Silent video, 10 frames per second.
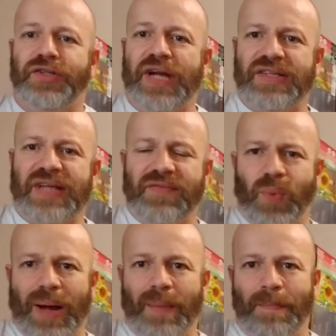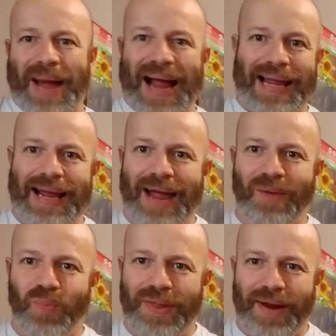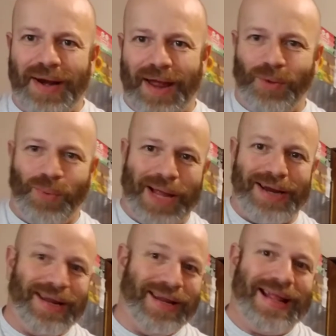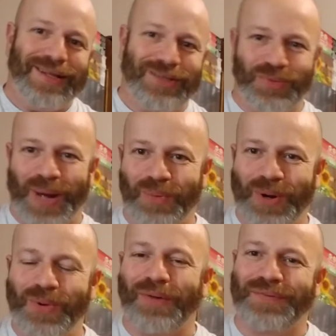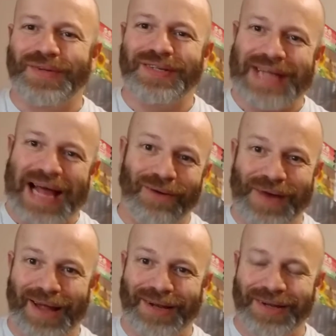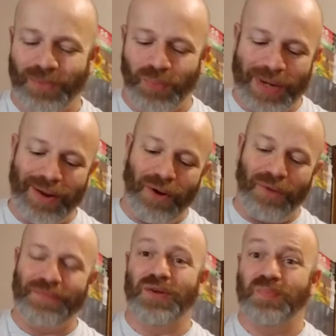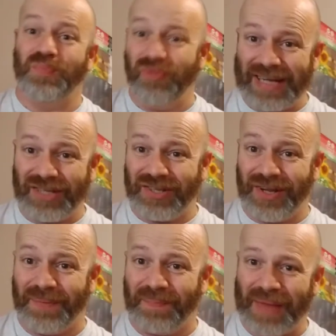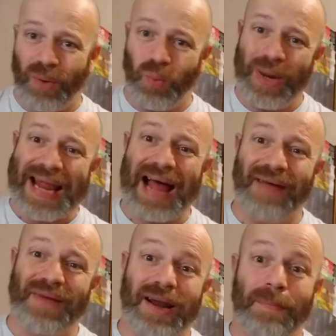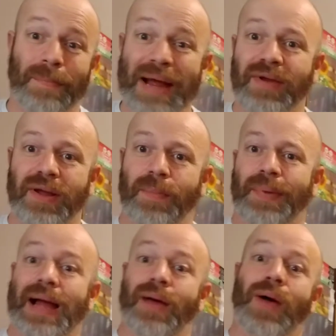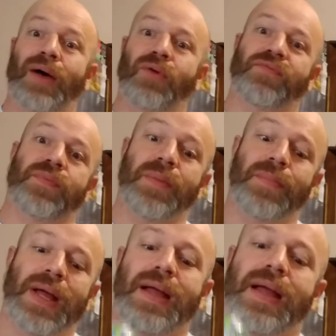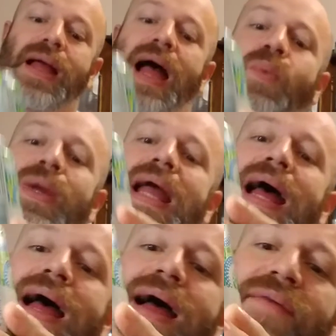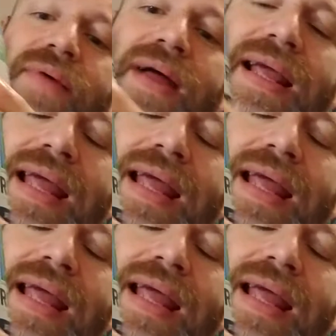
Cheers, everyone. Back again with another one. And in this one, we're off to South London. We are off to Brixton. And we have an American pale ale from them. And we have a